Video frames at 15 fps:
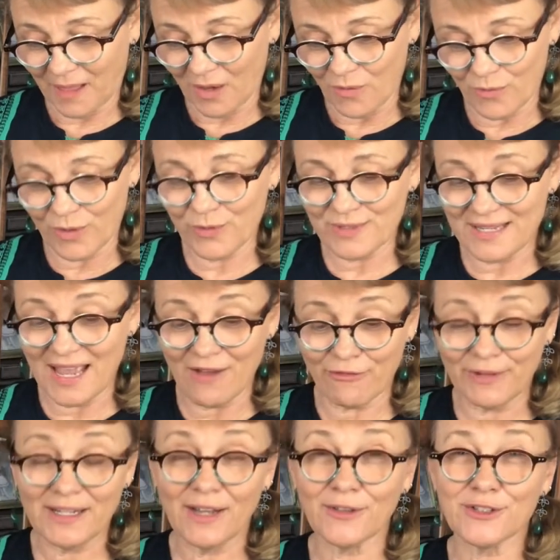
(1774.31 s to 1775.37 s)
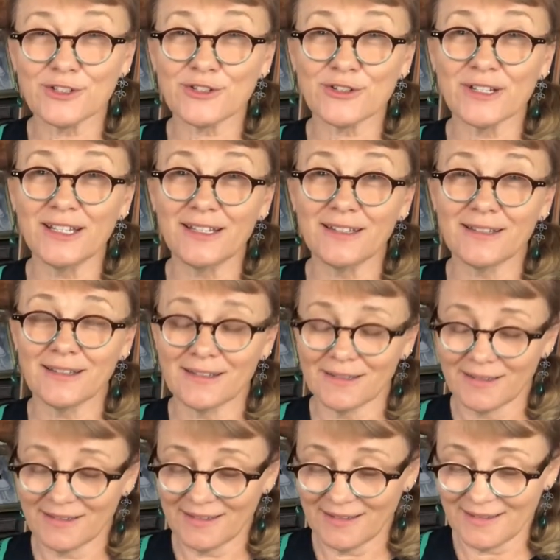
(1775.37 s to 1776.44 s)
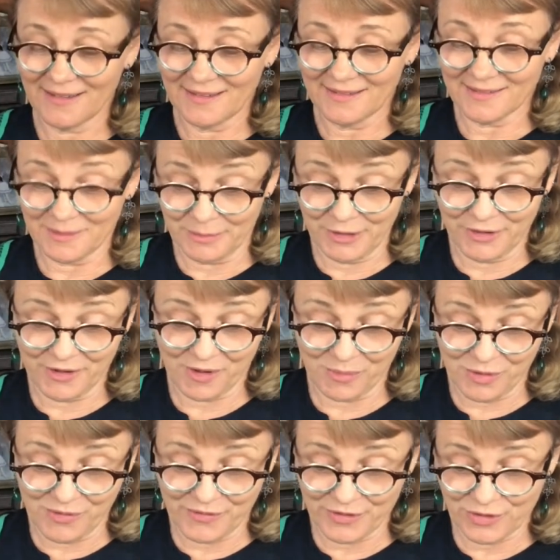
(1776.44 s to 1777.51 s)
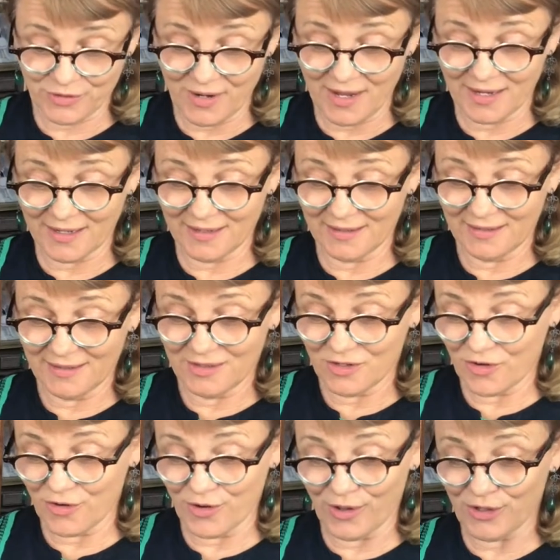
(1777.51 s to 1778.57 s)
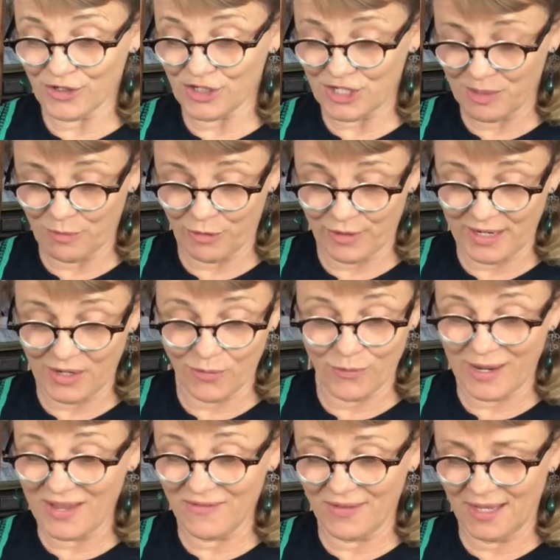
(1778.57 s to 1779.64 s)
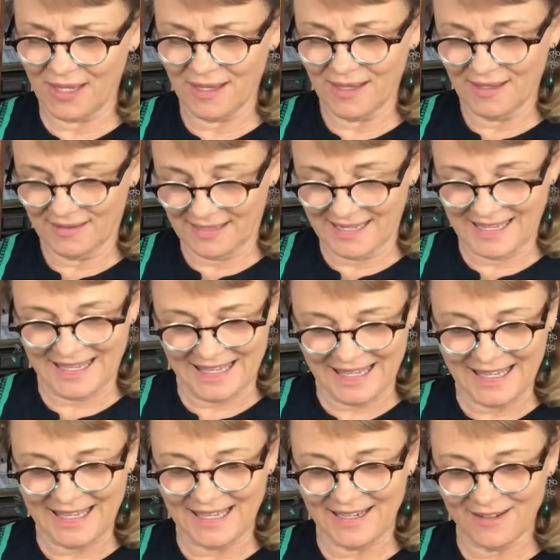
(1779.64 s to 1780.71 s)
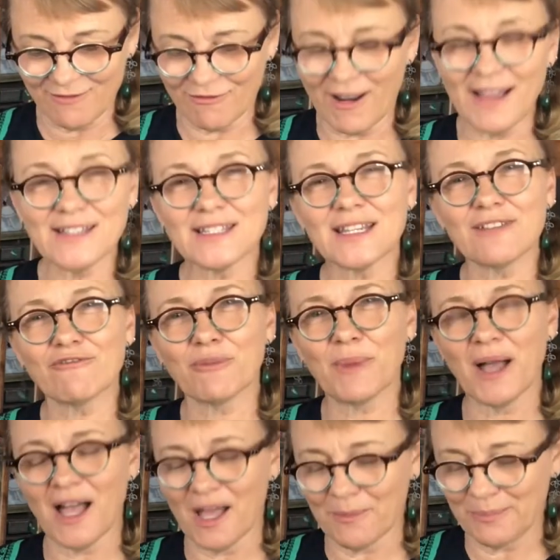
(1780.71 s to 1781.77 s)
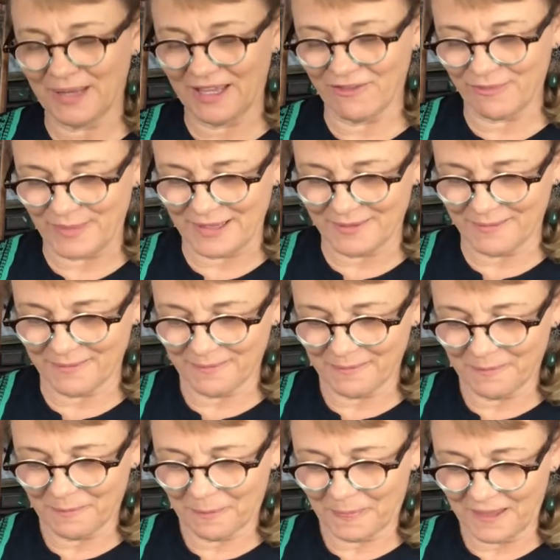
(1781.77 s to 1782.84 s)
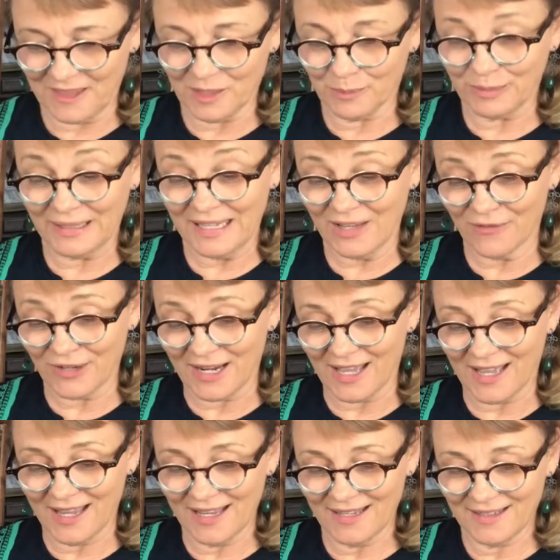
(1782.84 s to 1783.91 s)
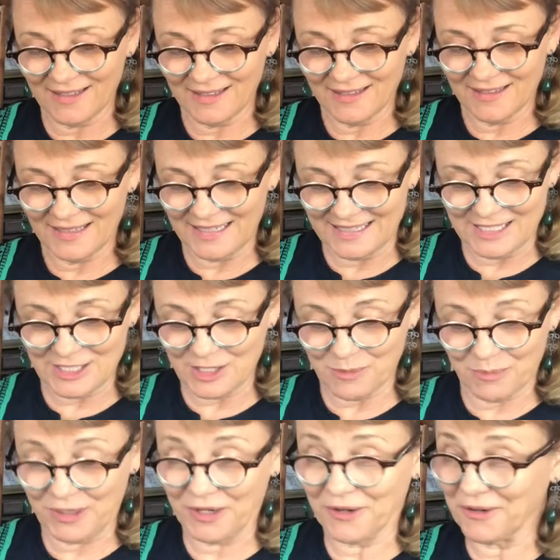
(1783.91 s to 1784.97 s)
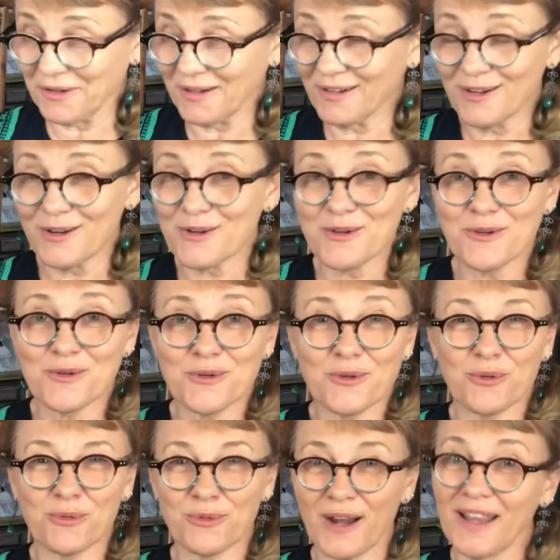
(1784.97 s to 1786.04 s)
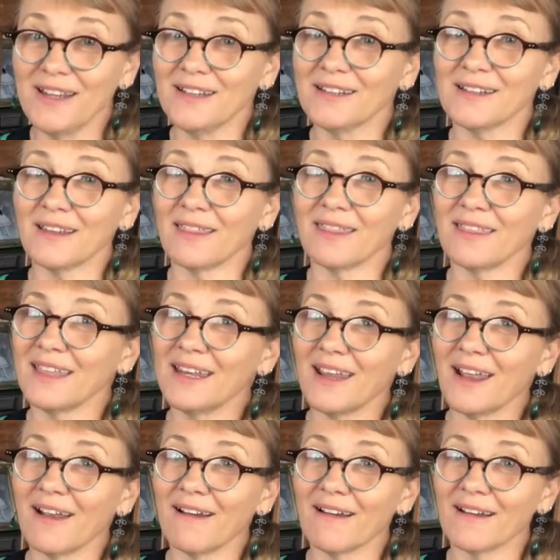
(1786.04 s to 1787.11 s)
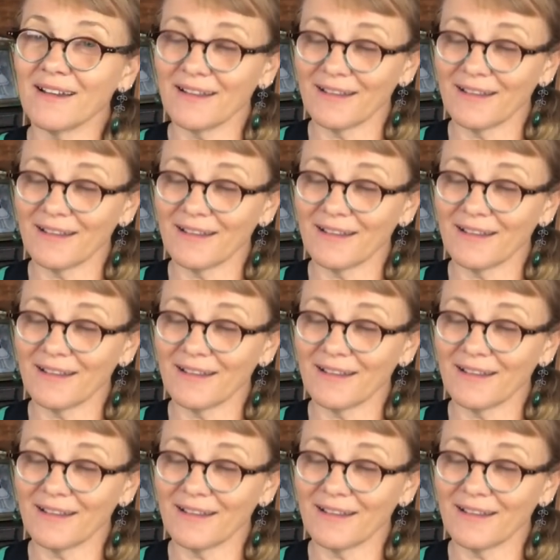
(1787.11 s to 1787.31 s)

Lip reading: When it was halfway down the street, the Miracle Movers truck turned all shimmery and wavy like heat rising from a hot pavement. In the blink of an eye, it disappeared right into thin air.